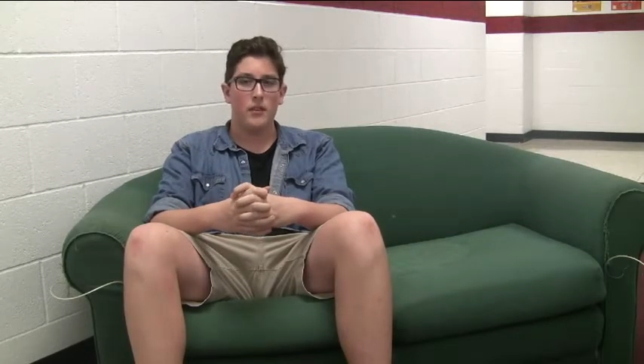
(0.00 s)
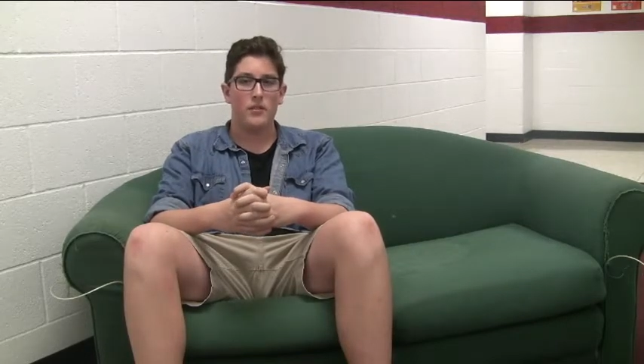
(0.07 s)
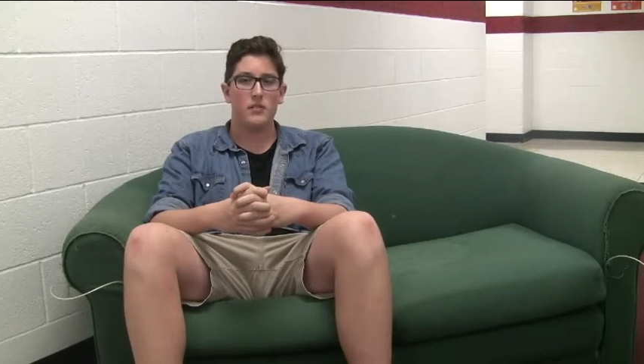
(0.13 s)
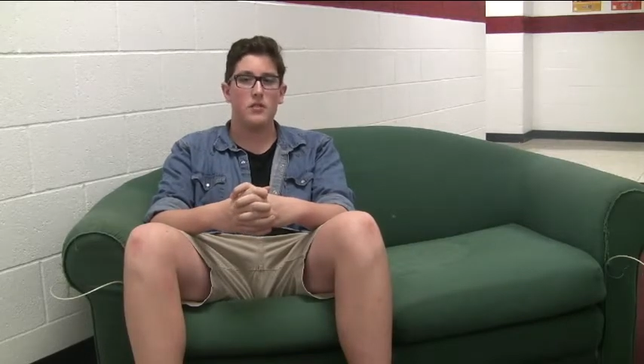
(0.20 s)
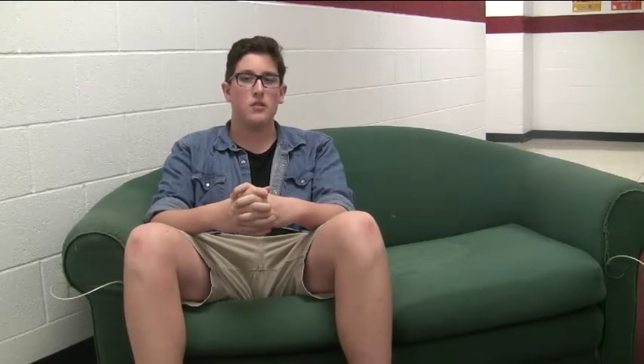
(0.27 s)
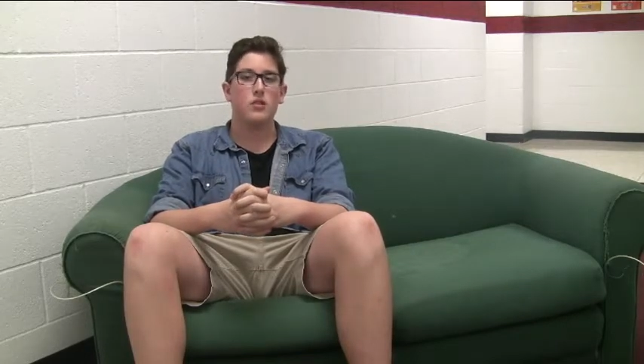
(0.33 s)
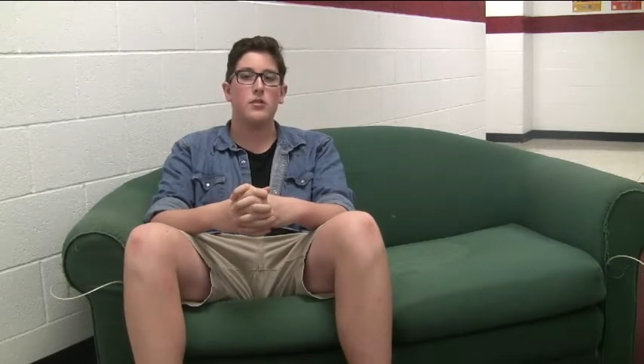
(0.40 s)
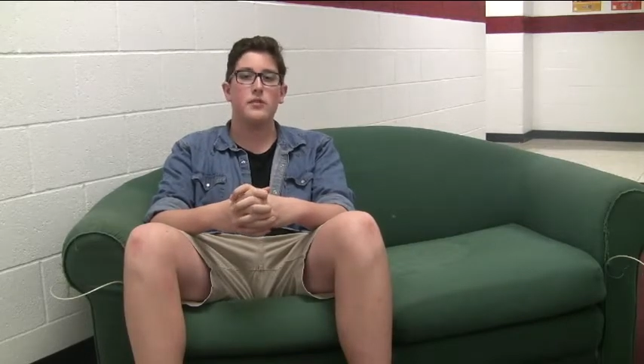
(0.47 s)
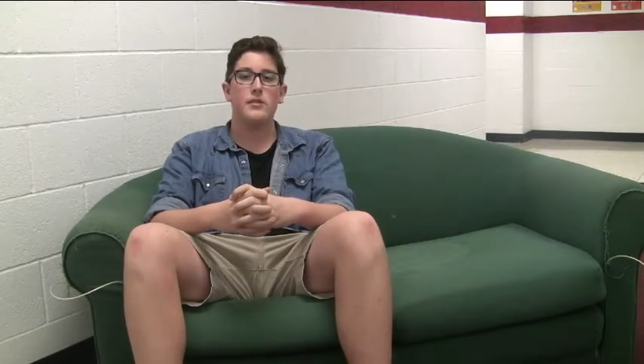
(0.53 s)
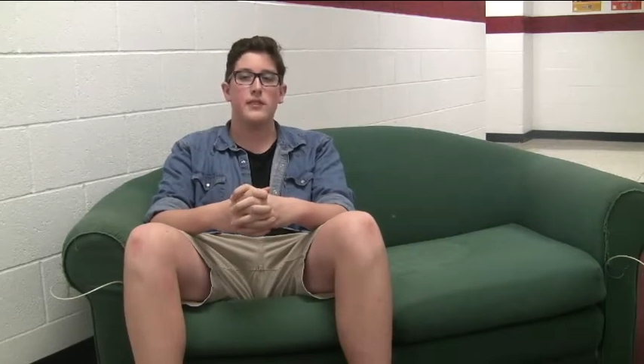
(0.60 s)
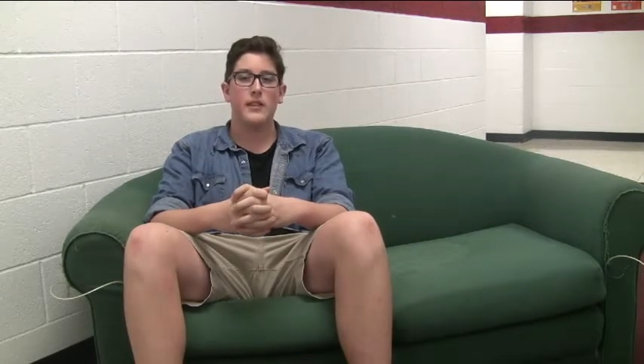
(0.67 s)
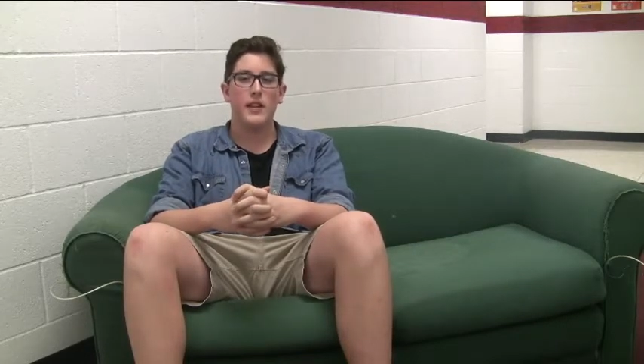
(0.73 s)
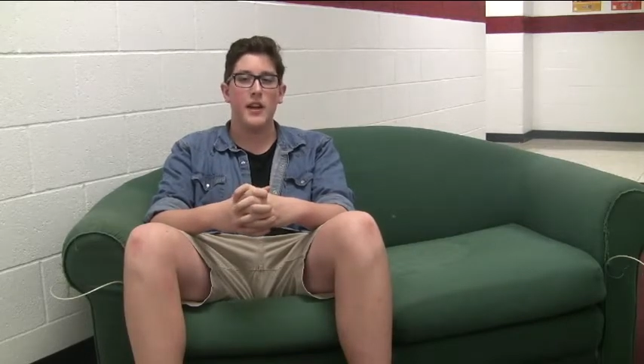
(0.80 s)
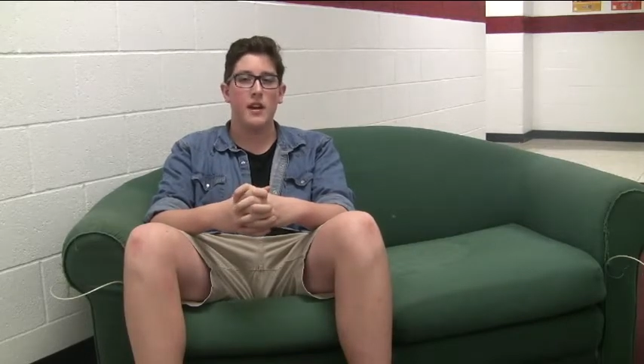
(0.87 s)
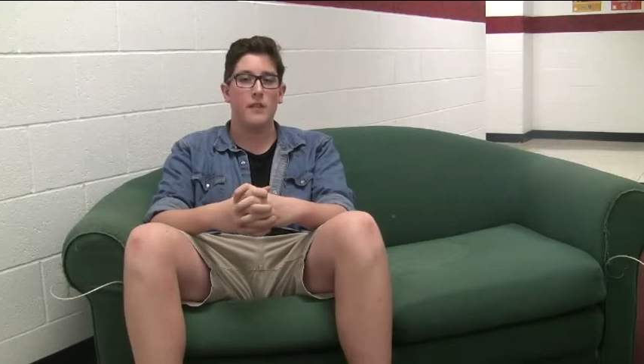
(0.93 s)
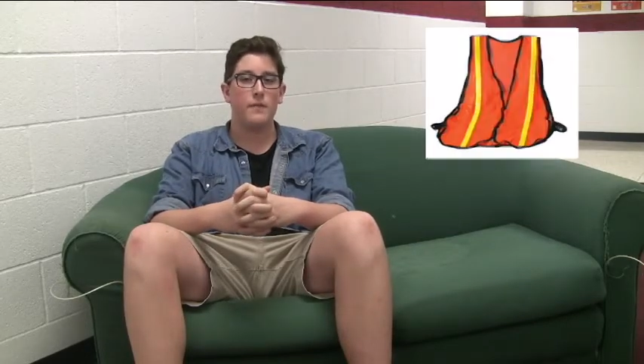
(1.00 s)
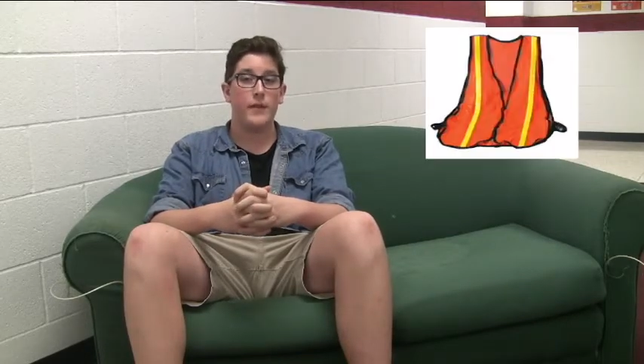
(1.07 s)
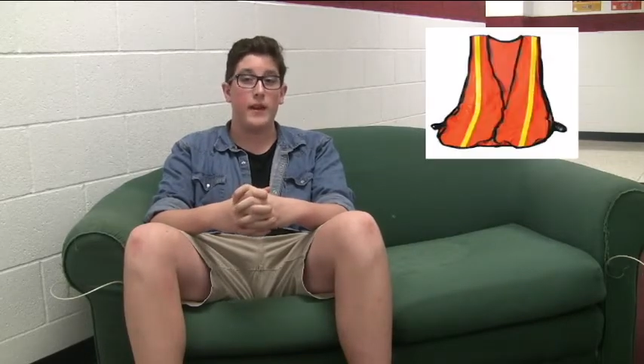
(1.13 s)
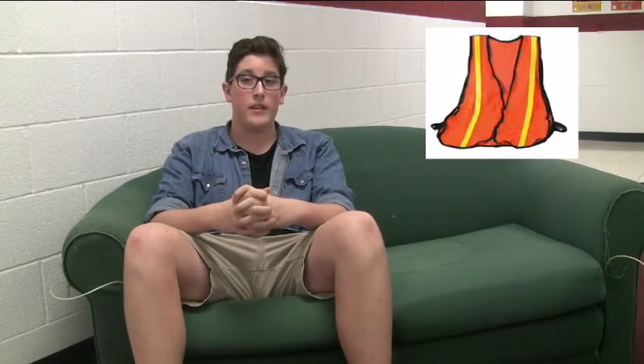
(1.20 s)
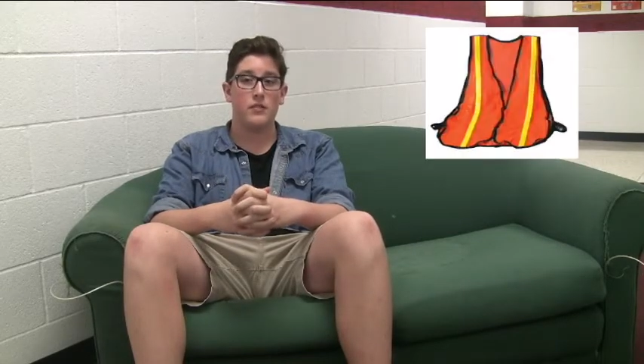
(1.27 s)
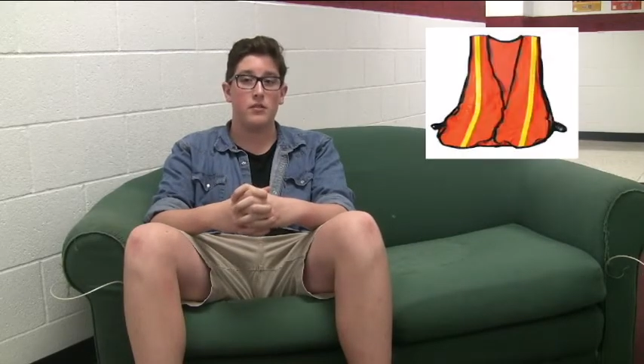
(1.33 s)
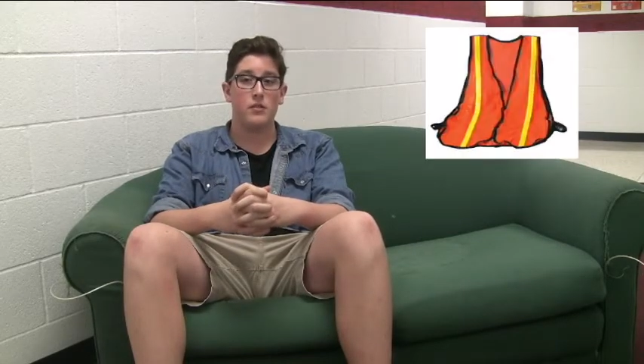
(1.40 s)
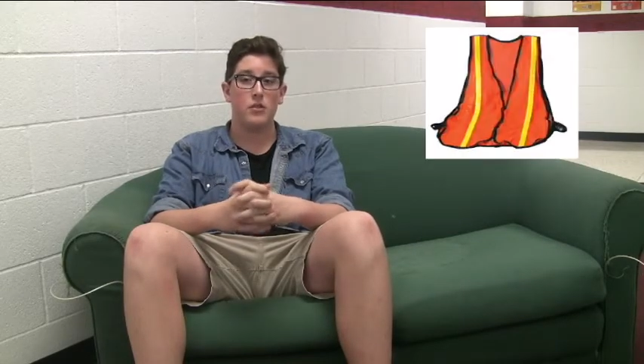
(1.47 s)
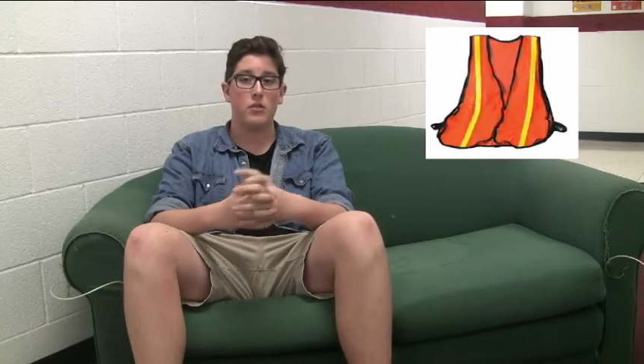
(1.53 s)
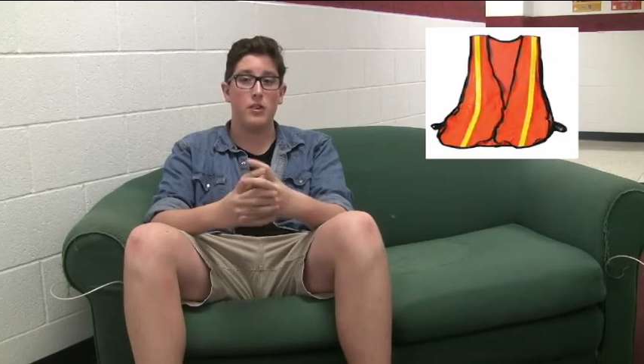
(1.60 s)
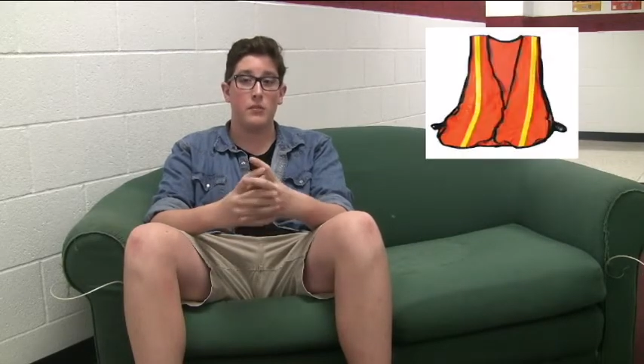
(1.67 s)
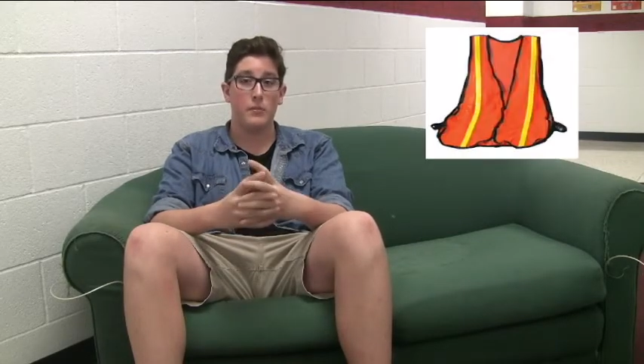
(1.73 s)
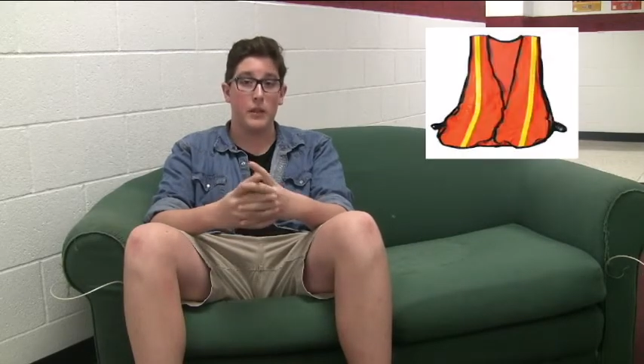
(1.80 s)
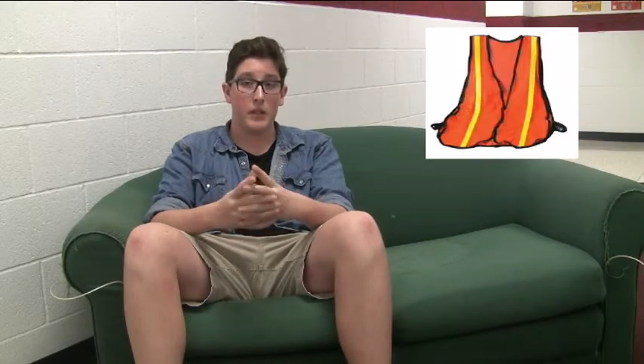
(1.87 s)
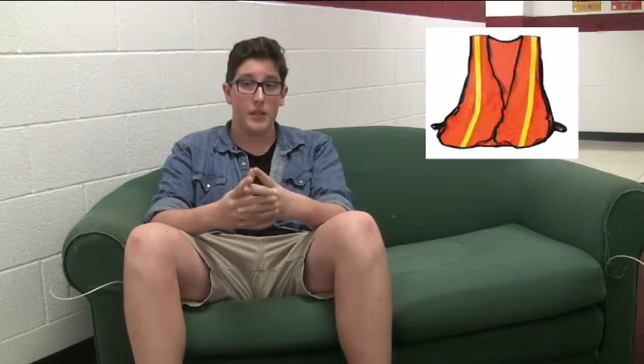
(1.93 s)
This includes a neon vest so you
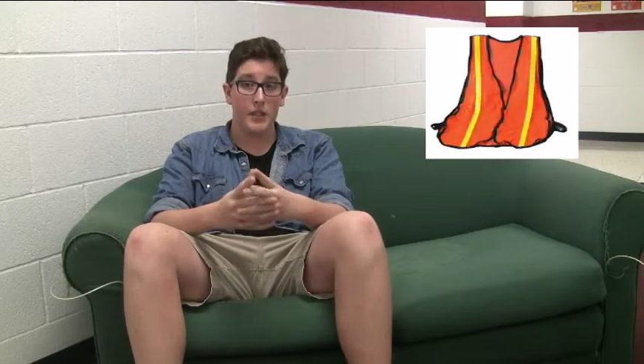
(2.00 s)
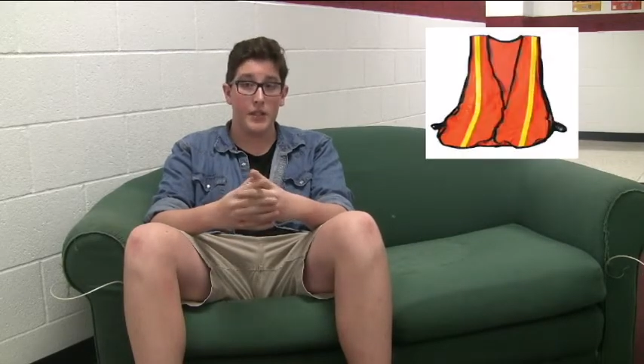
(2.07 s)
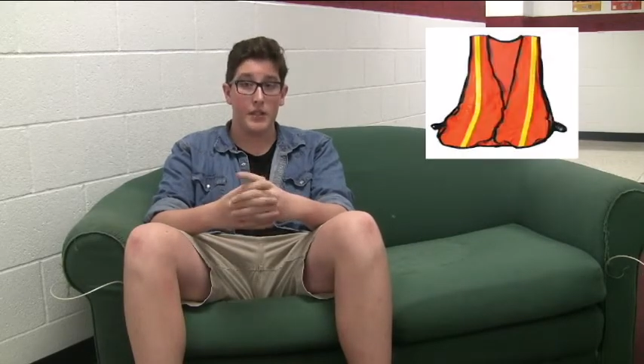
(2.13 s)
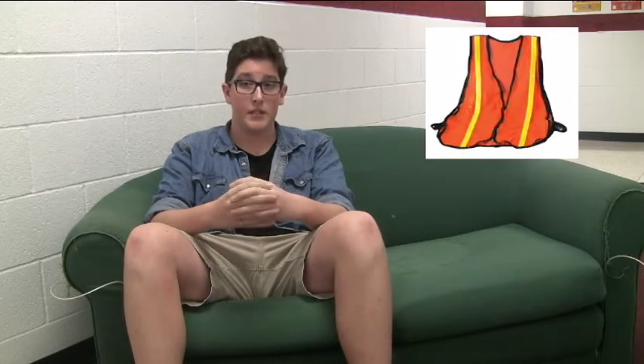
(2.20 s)
can be clearly